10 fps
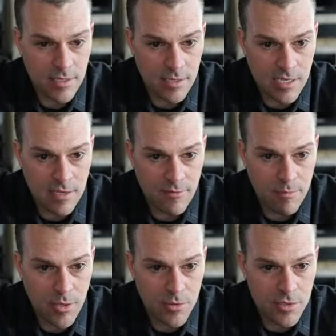ourselves a
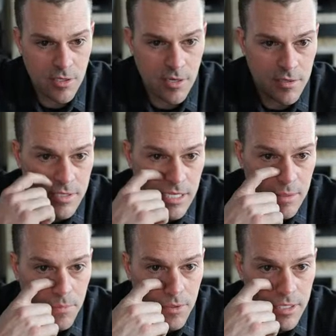postcard
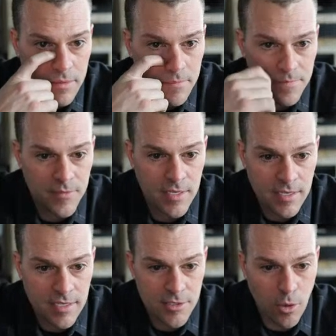template.
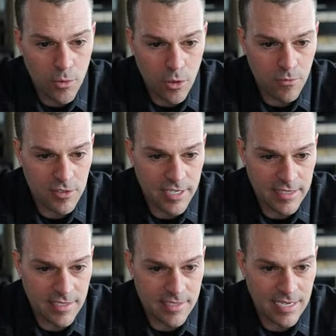Don't overthink
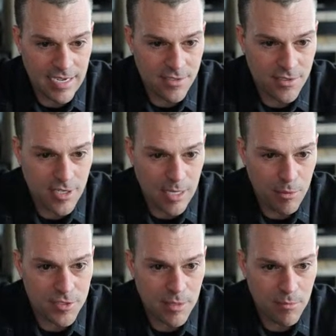this, guys. There's a
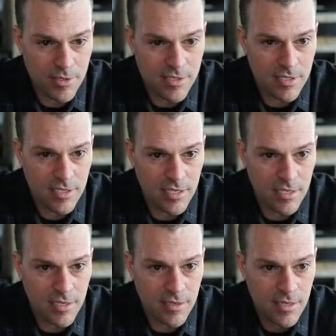couple templates in
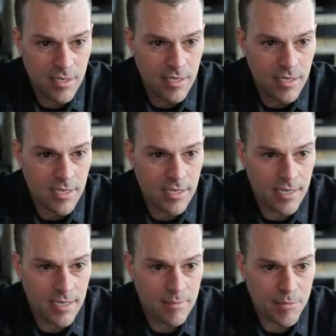here.
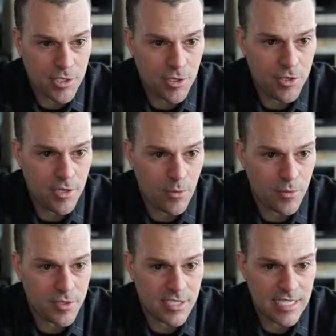I'm sure you can go
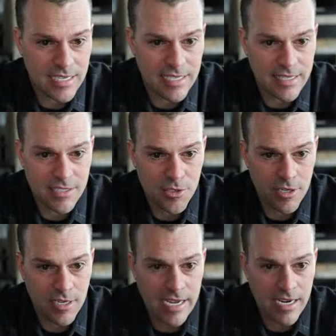into settings and you
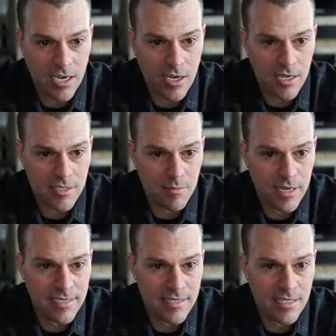can kind of
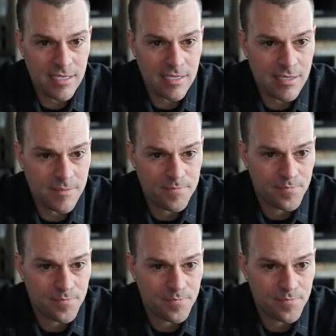customize these.